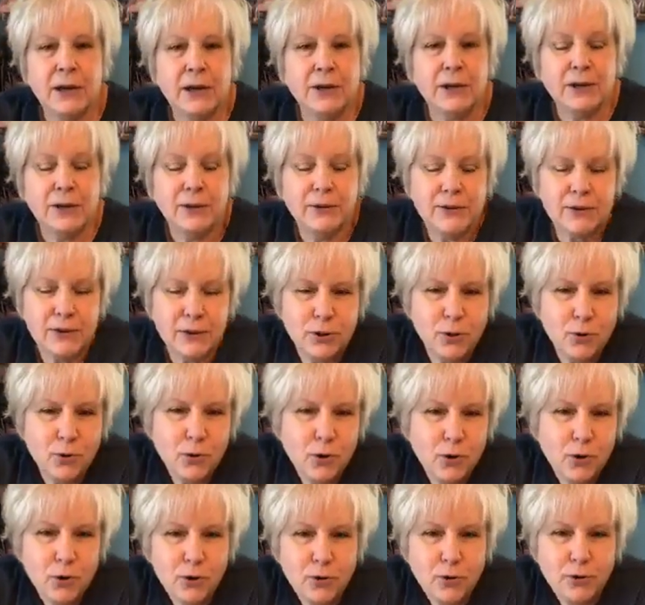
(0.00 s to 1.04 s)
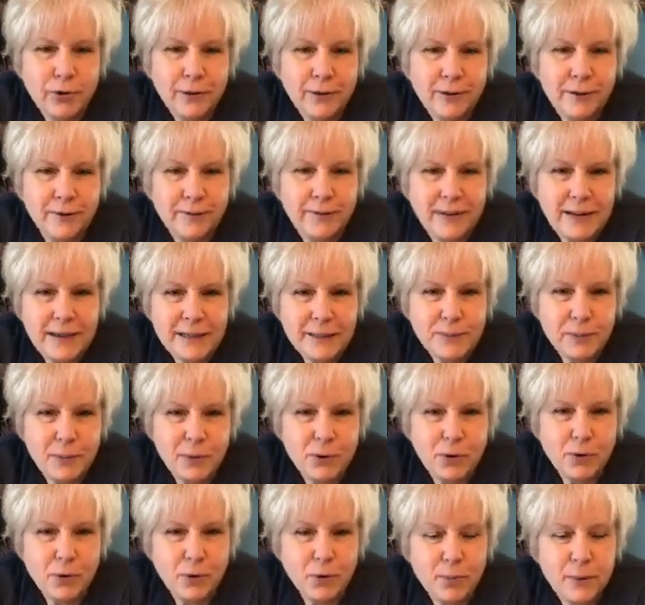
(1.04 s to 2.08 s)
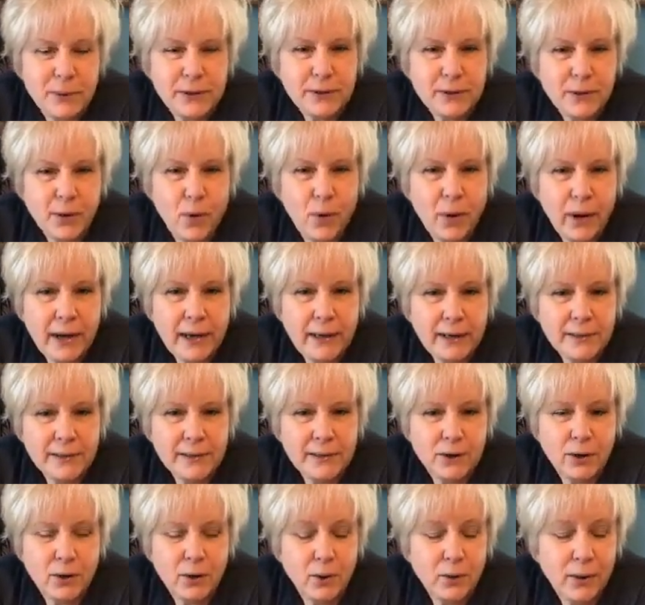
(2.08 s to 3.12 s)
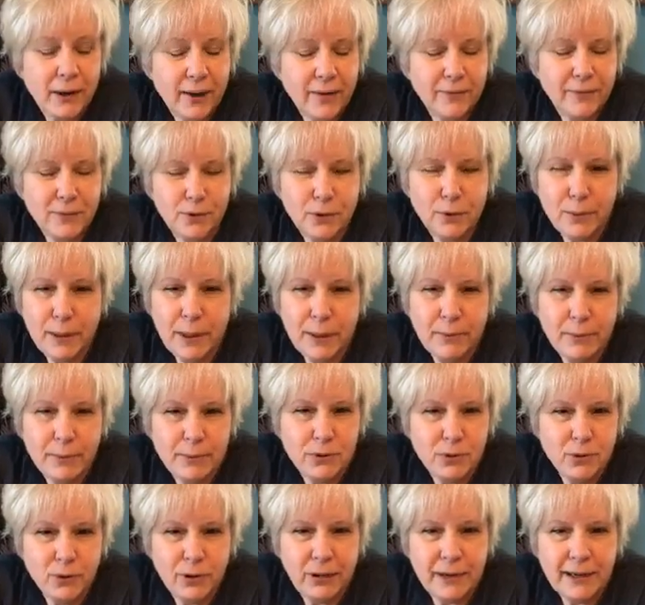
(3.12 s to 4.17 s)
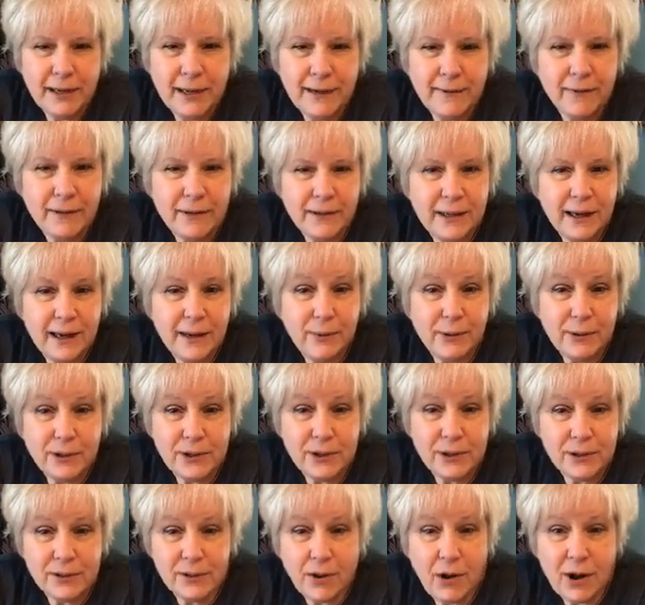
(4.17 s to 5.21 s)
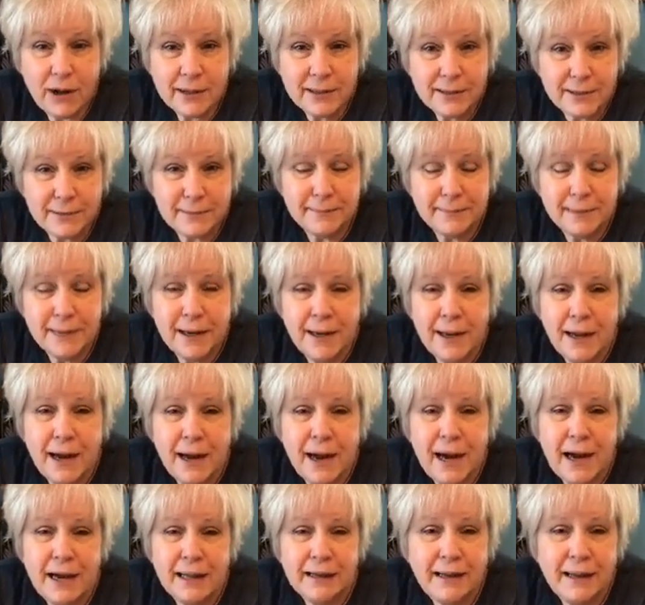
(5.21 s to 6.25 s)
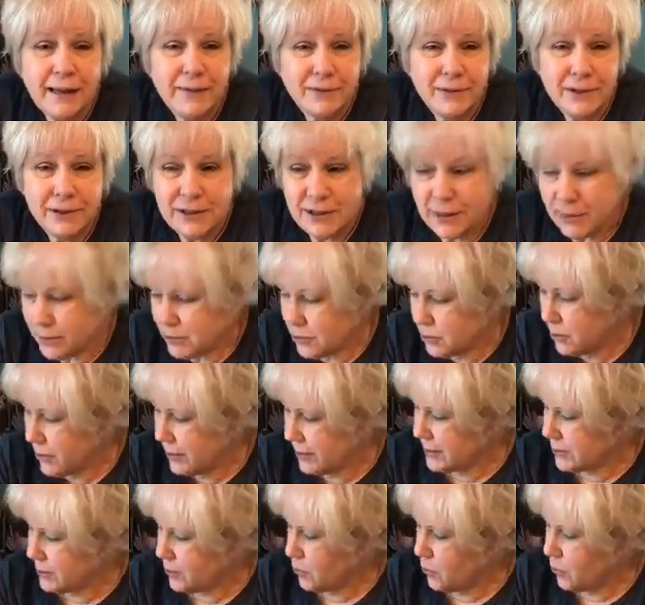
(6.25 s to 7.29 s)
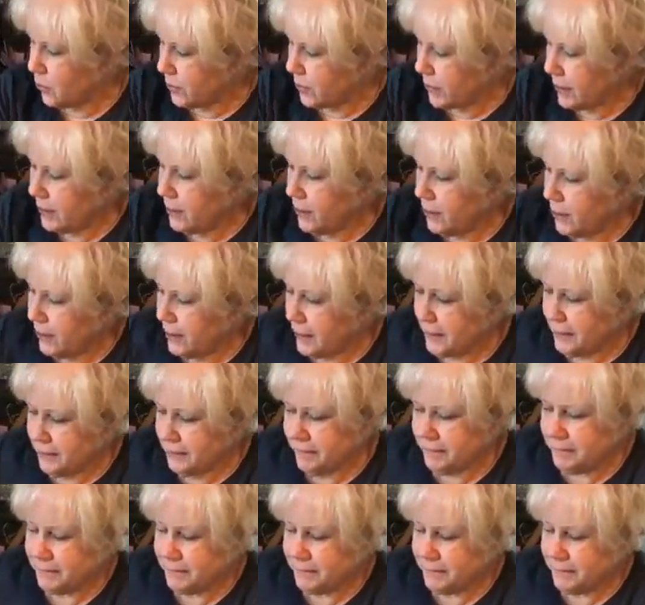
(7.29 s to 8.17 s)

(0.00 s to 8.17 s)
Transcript: You Sew Girl, the Facebook group is going, so we have new people joining every day, which is awesome. Love to see what you guys are working on.